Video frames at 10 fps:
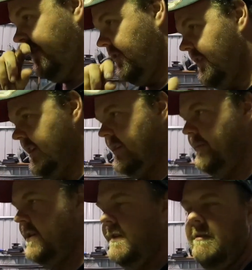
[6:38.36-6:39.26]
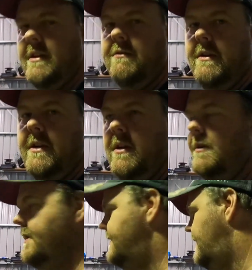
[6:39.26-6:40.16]
few things, make sure everything's ready to go
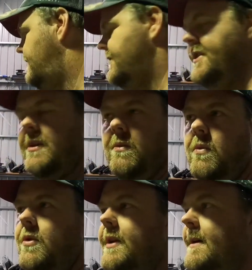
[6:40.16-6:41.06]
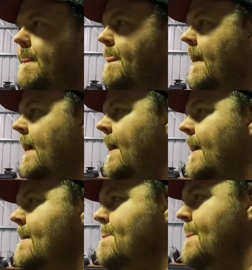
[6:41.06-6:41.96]
on the dyno, check the water,
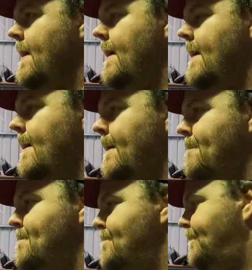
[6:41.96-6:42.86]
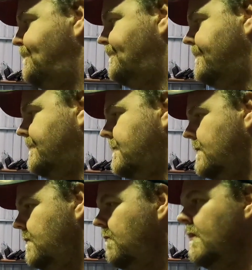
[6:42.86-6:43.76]
and
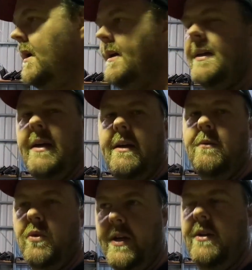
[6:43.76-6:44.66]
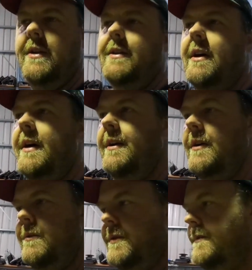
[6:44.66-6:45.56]
then we'll get on the
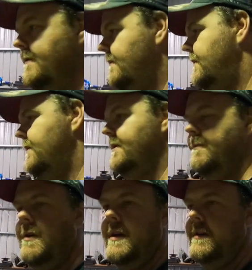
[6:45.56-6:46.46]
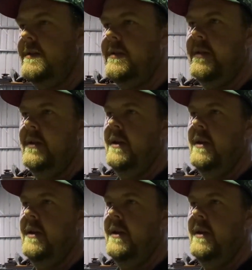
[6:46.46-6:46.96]
dyno, we'll do some runs,